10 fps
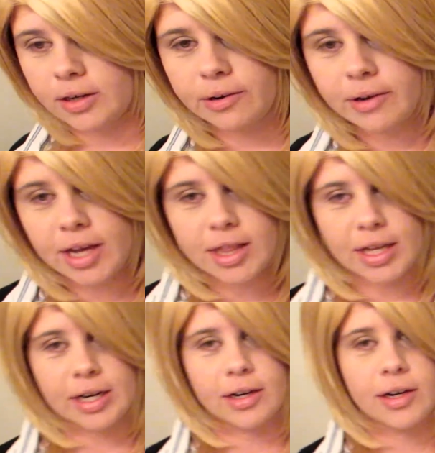Okay
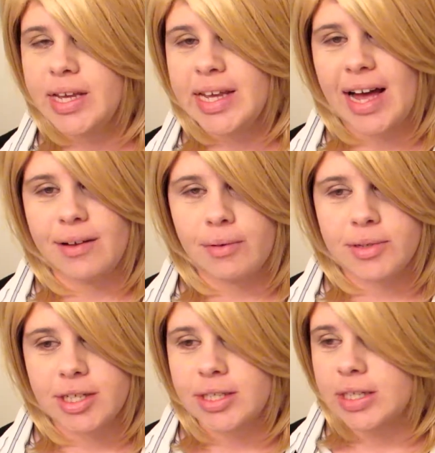then. Yeah, what
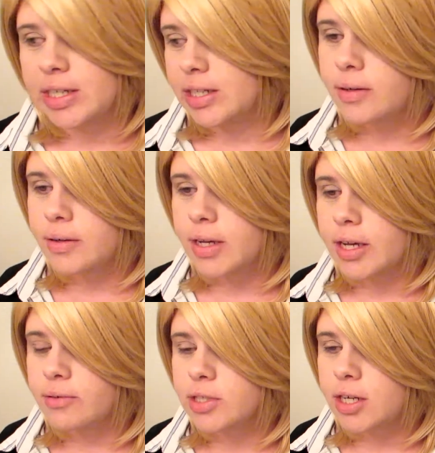was I saying? Okay,
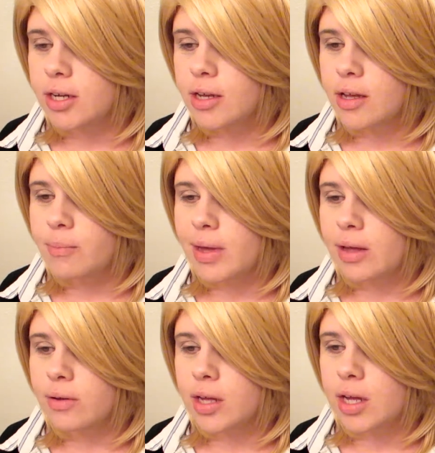I was talking
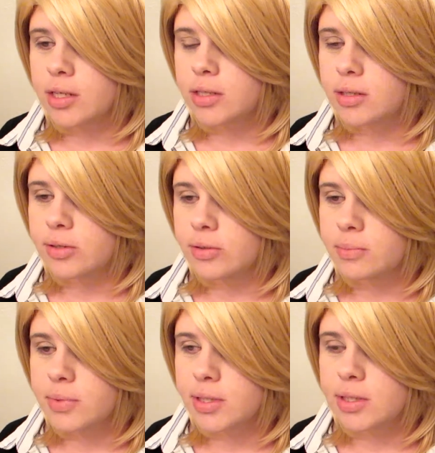about
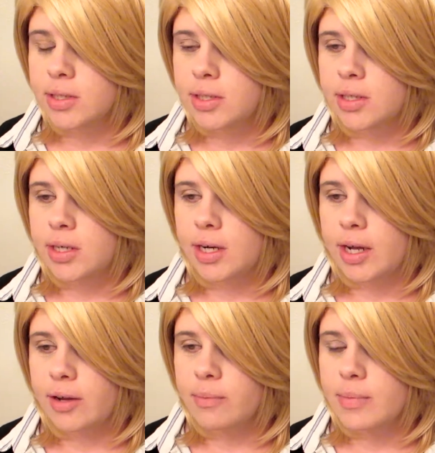costumes and
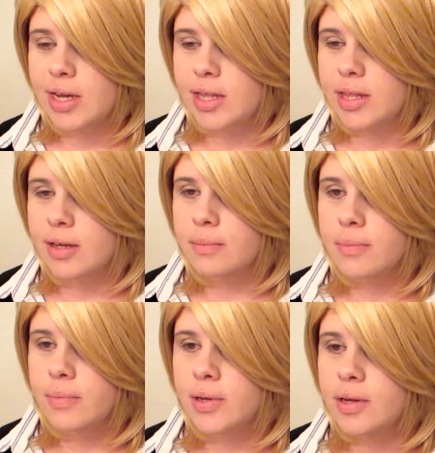how to make
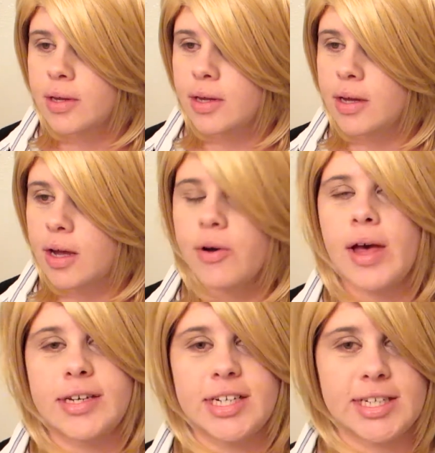them. Oh yeah,
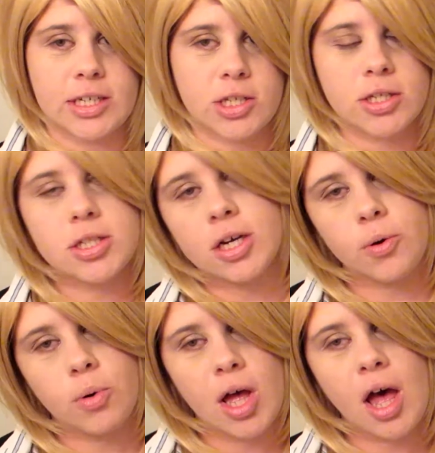details.
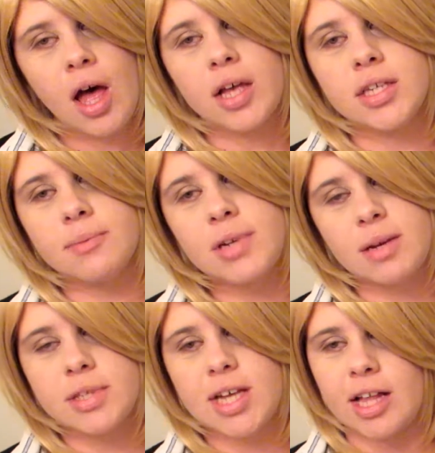So
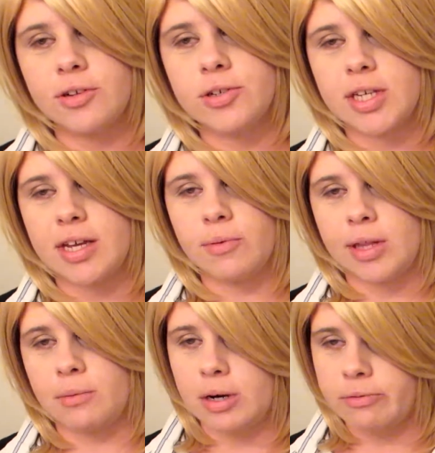sometimes colors get really
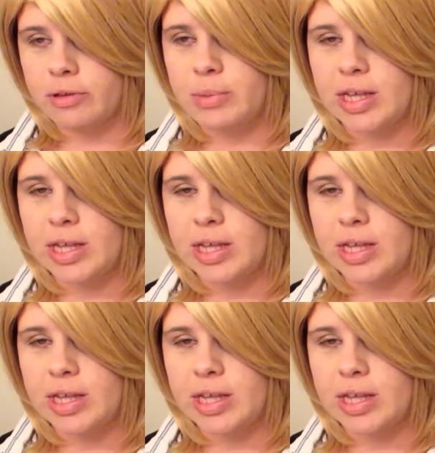weird with me.